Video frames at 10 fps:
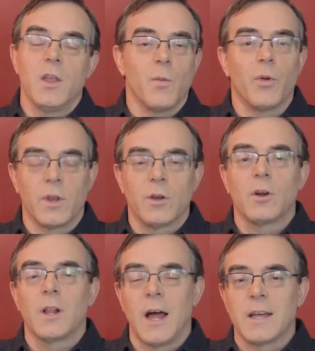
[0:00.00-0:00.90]
The political
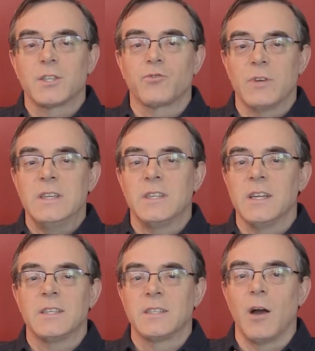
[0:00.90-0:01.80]
class treats
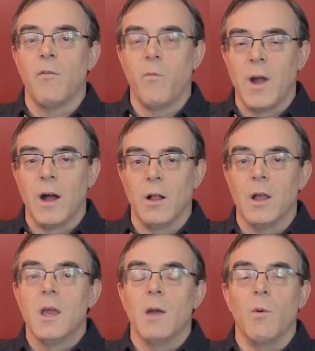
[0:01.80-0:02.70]
itself well.
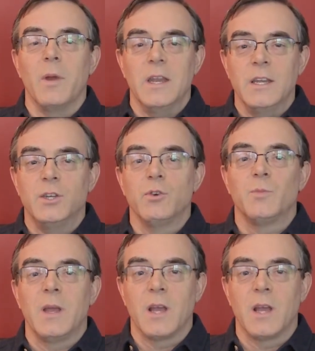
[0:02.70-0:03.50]
And what we need to do is make